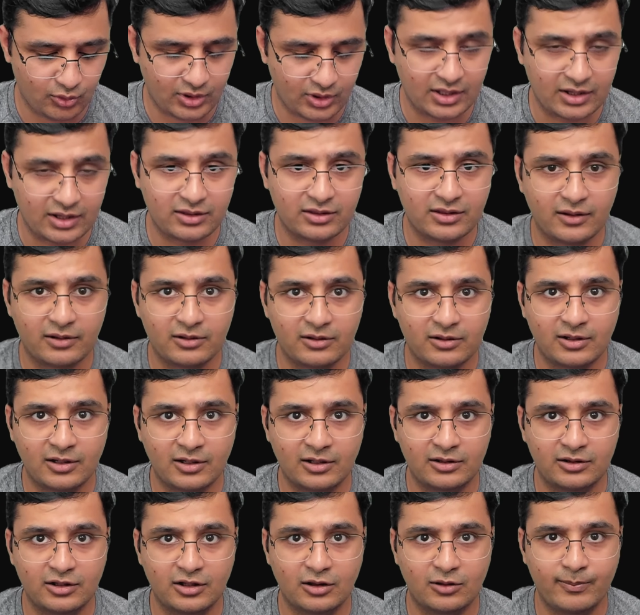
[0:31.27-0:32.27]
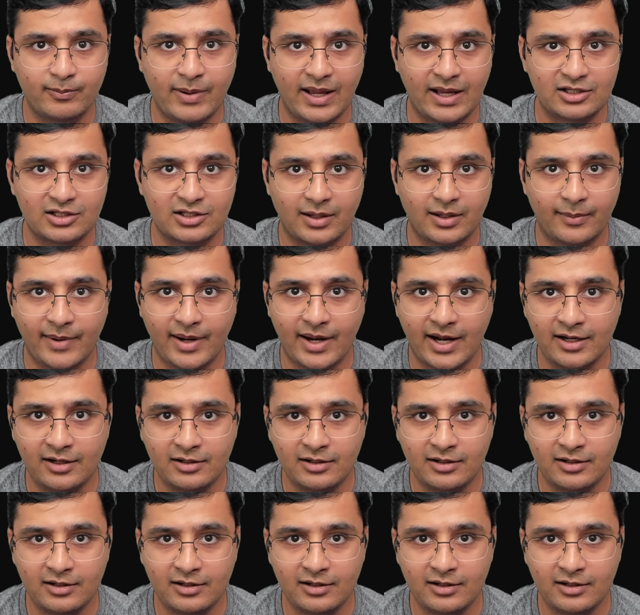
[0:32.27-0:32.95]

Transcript: can just run this bash command